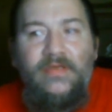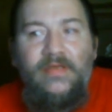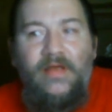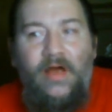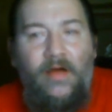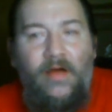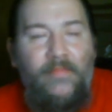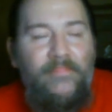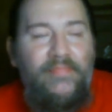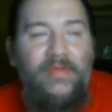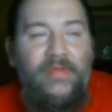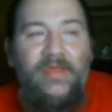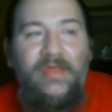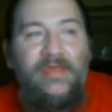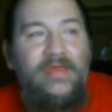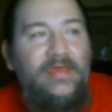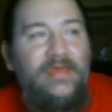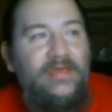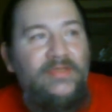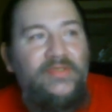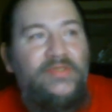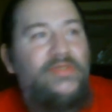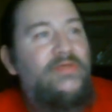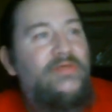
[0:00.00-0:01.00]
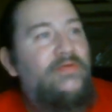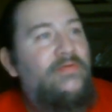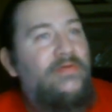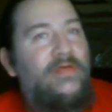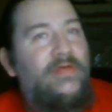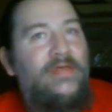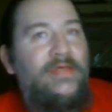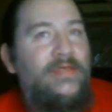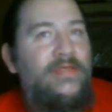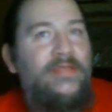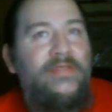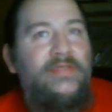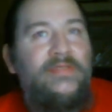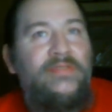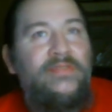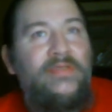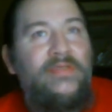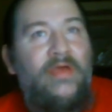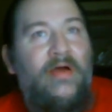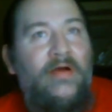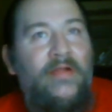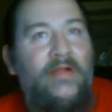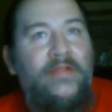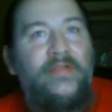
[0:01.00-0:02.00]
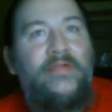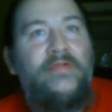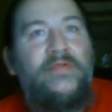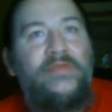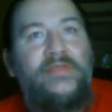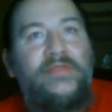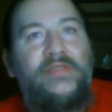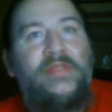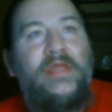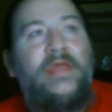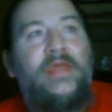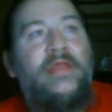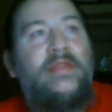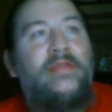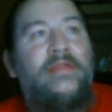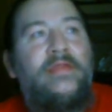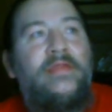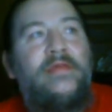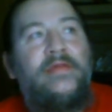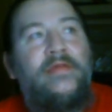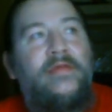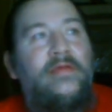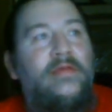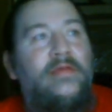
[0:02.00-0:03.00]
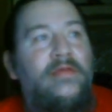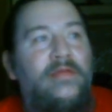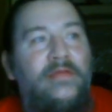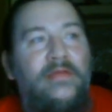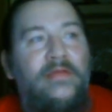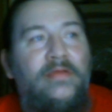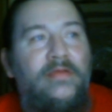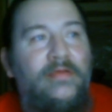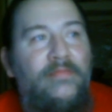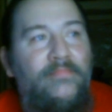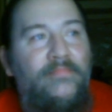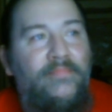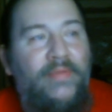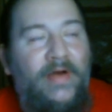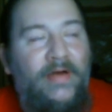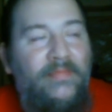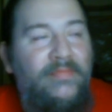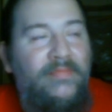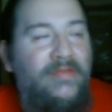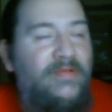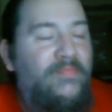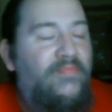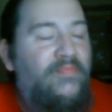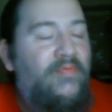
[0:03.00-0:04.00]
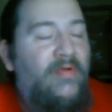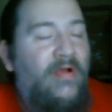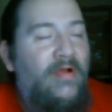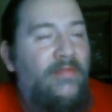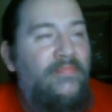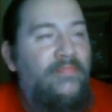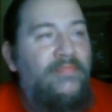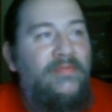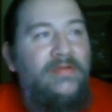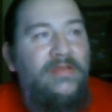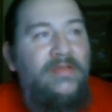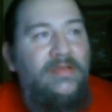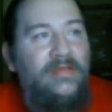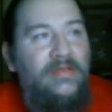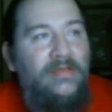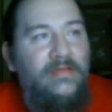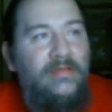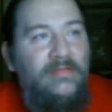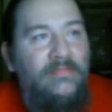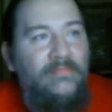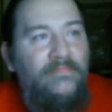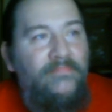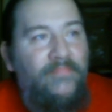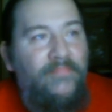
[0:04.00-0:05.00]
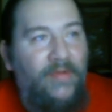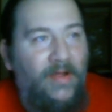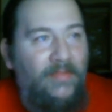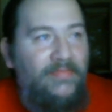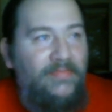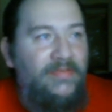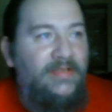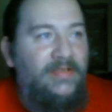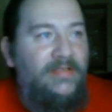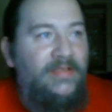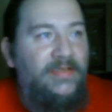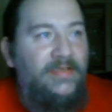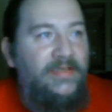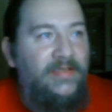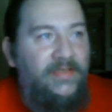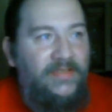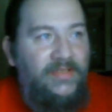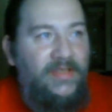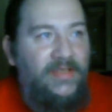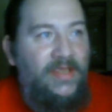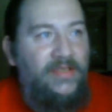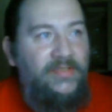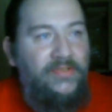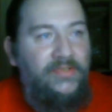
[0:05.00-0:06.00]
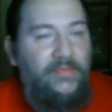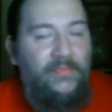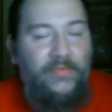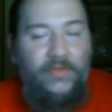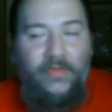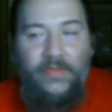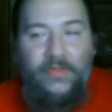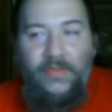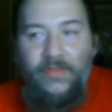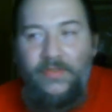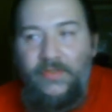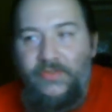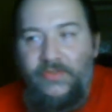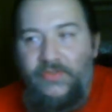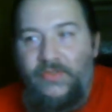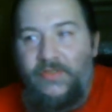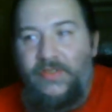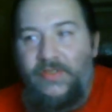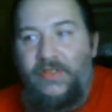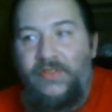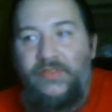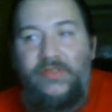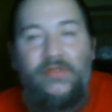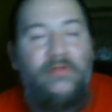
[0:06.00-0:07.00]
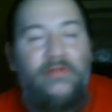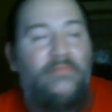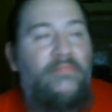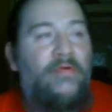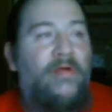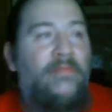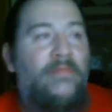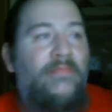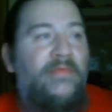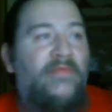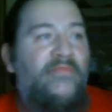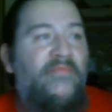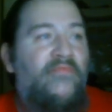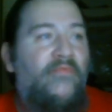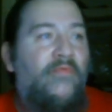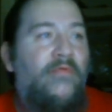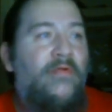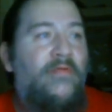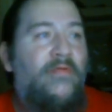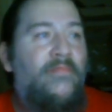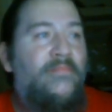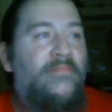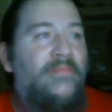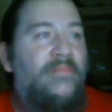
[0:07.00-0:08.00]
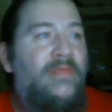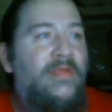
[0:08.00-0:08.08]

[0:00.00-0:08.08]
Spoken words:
A big issue is understanding public property, publicly accessible, traditional public forum.